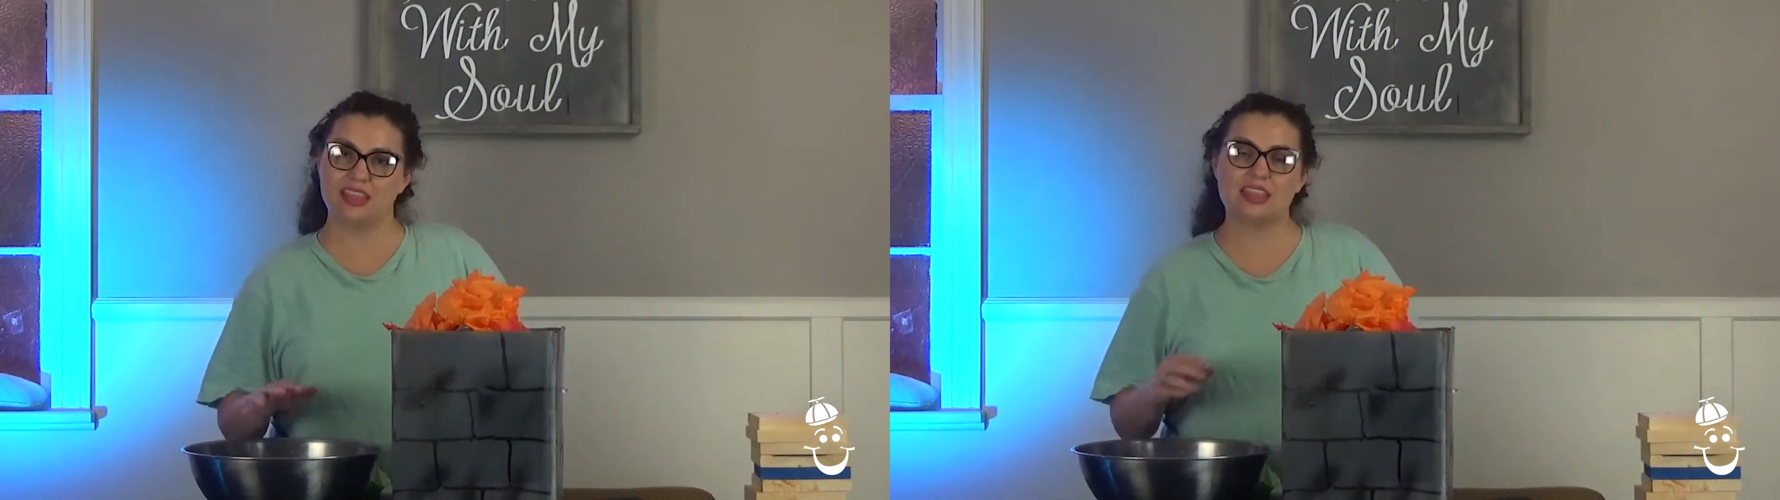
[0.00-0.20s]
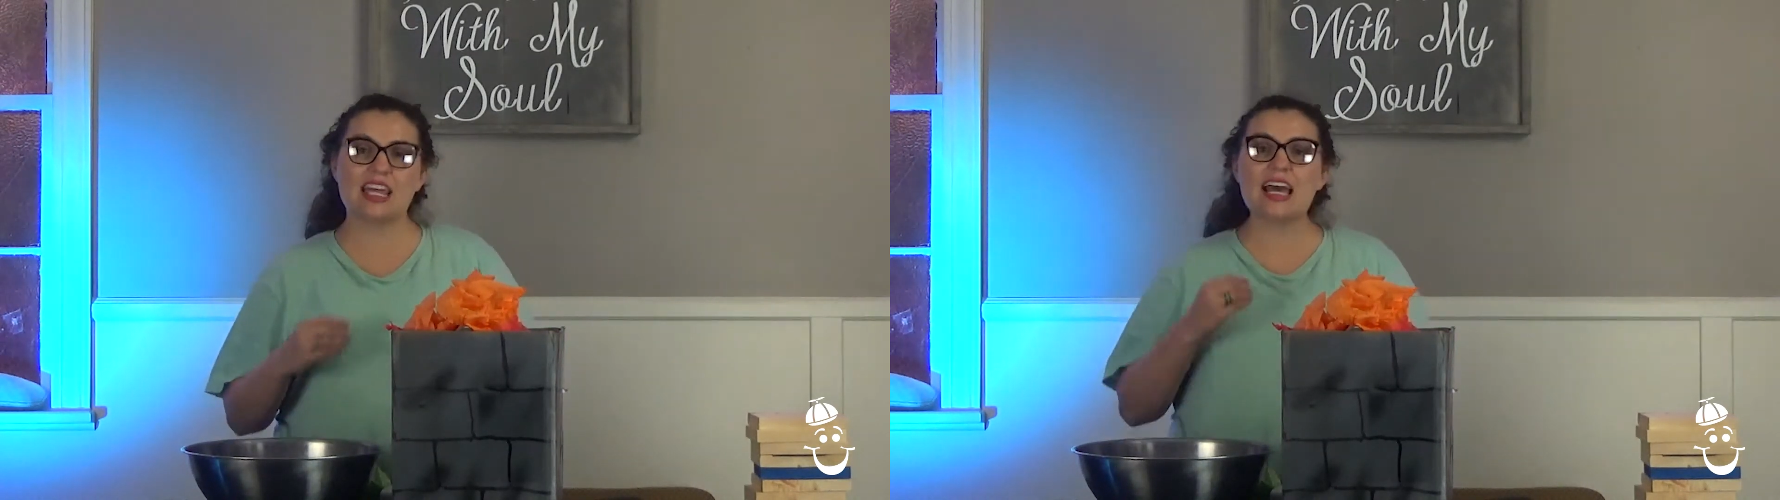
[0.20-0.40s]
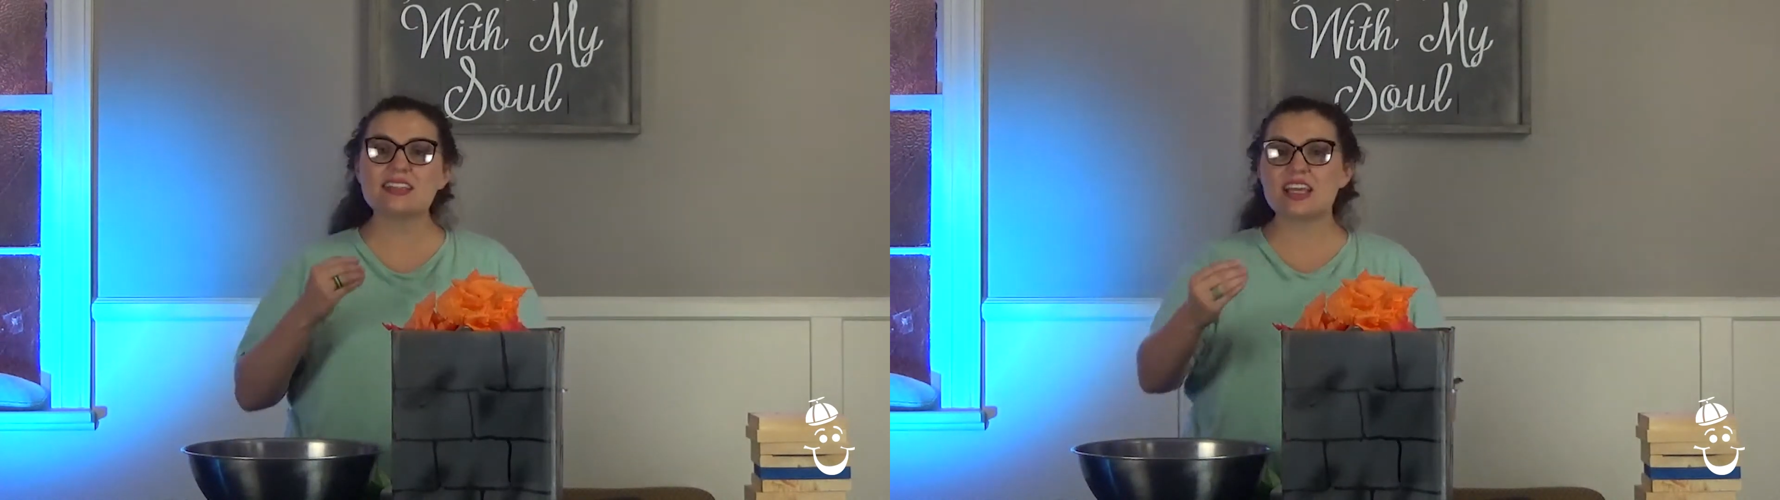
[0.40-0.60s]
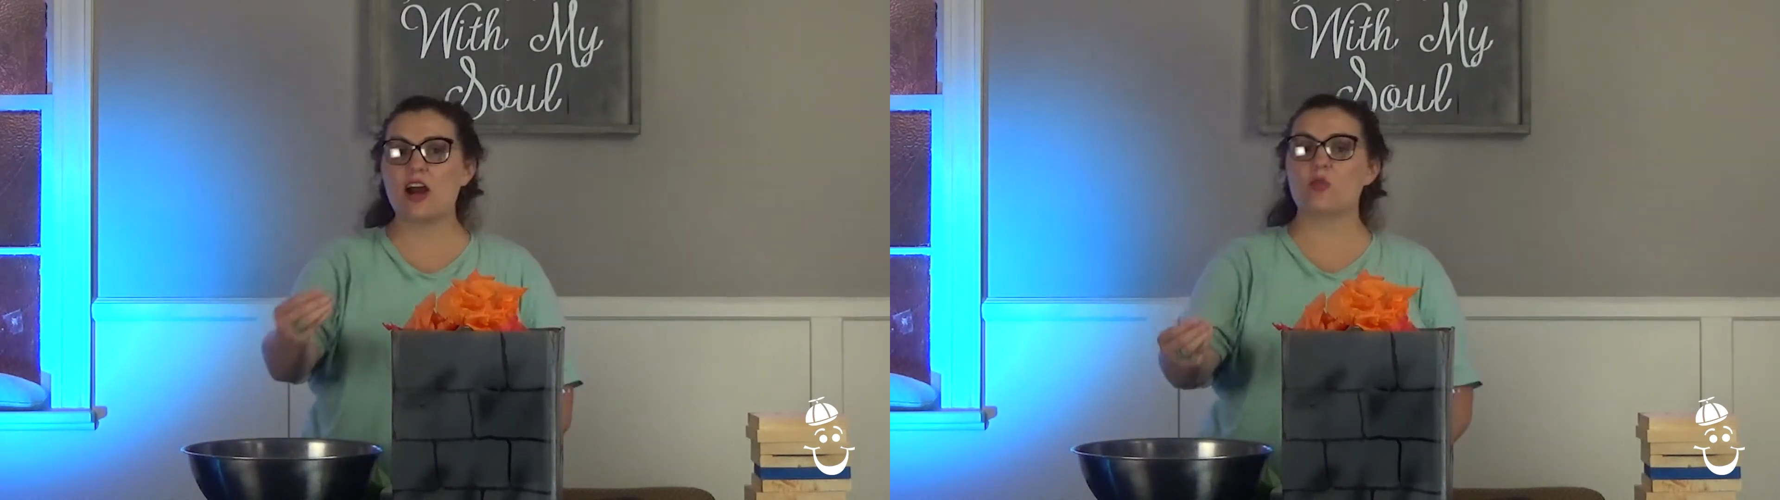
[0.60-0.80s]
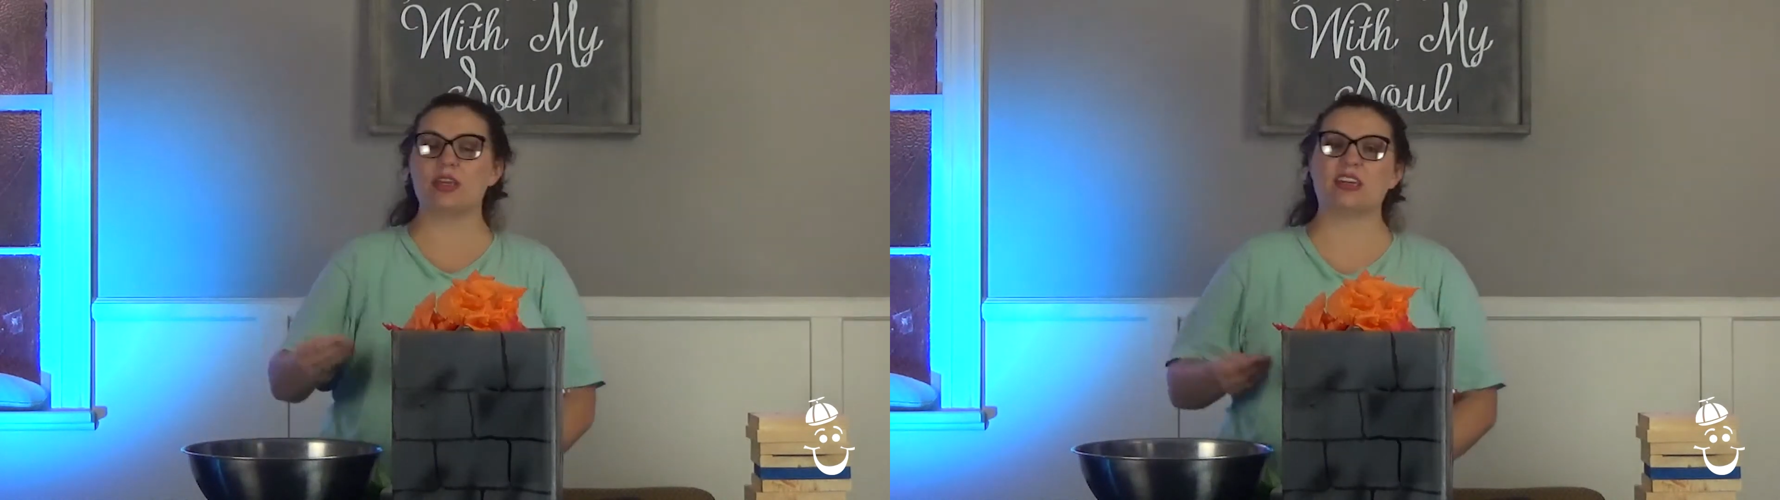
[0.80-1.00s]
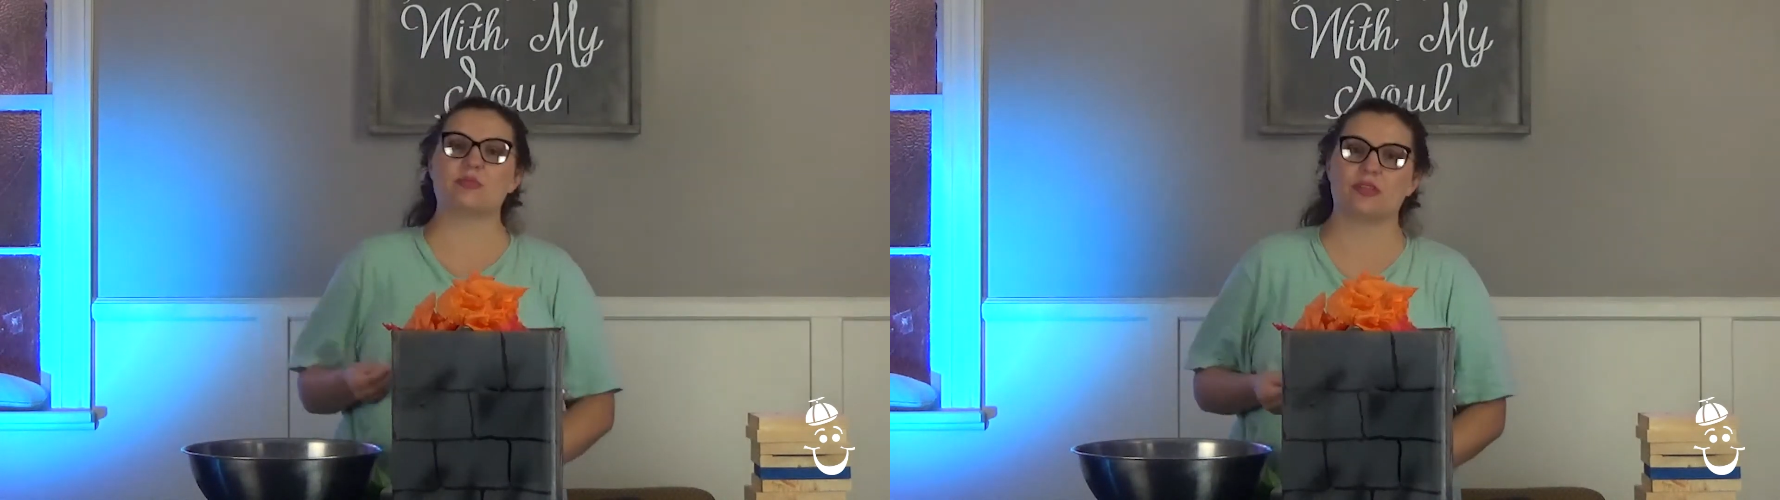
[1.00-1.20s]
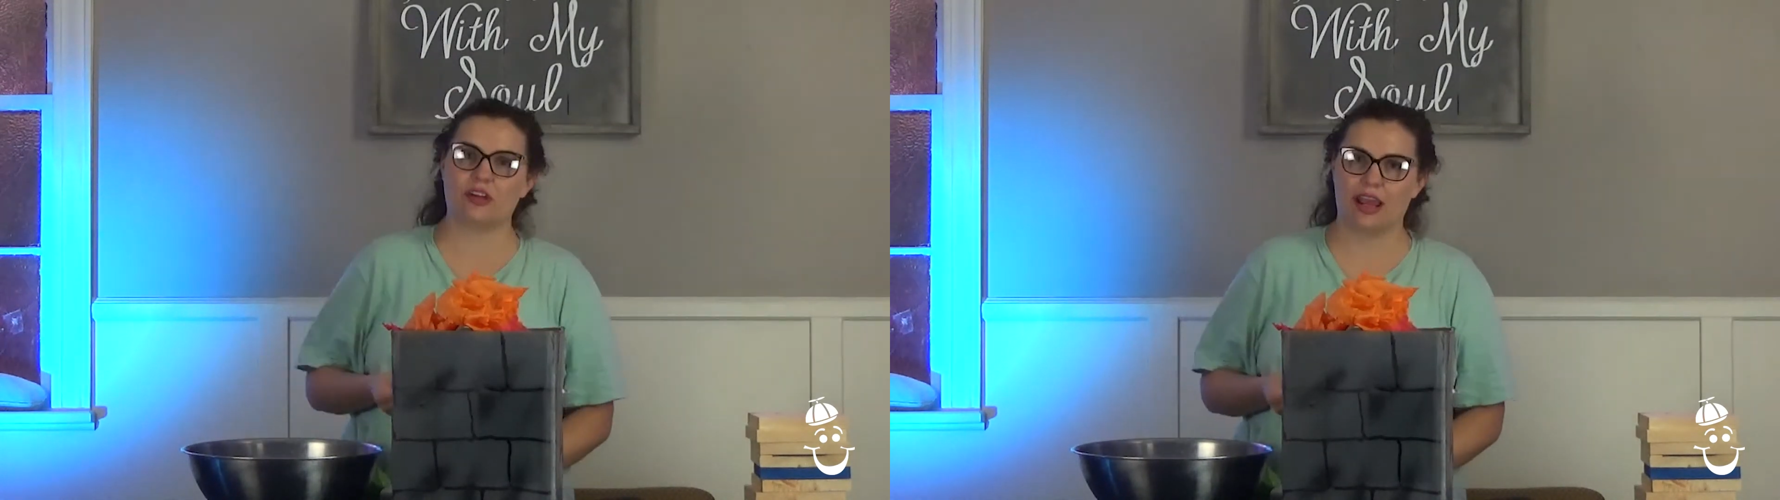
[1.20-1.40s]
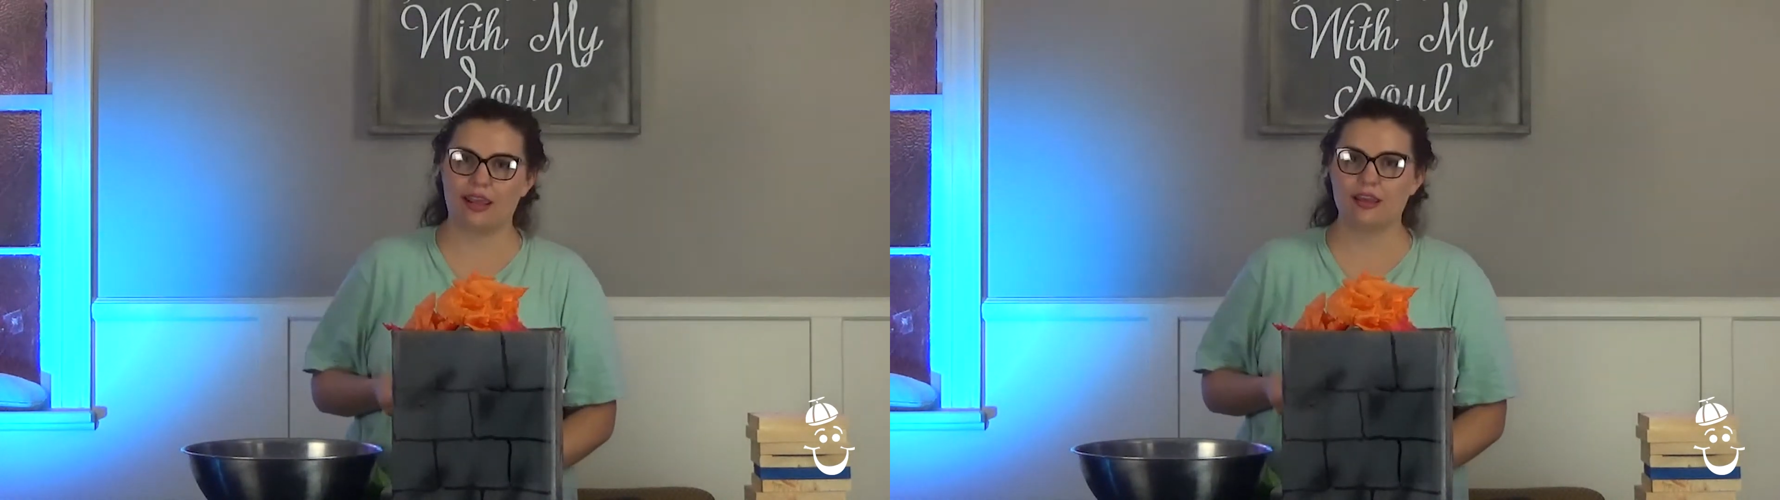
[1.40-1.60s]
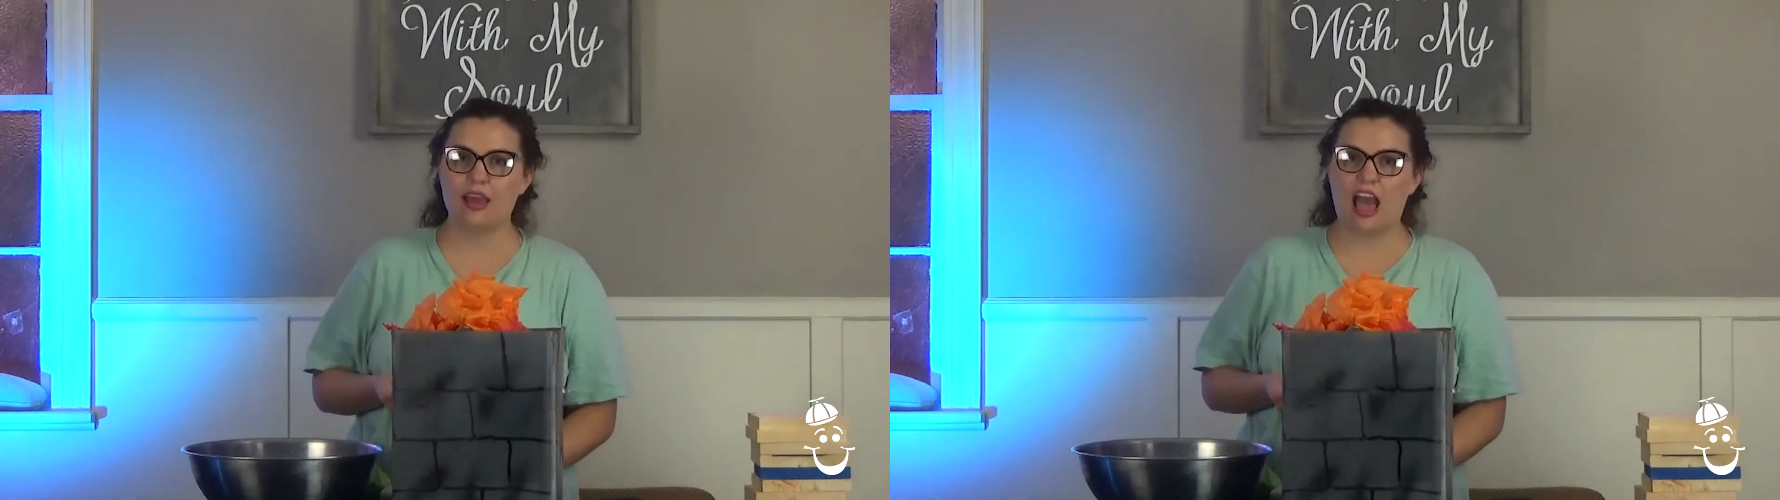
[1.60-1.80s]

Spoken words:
That's how we can pray.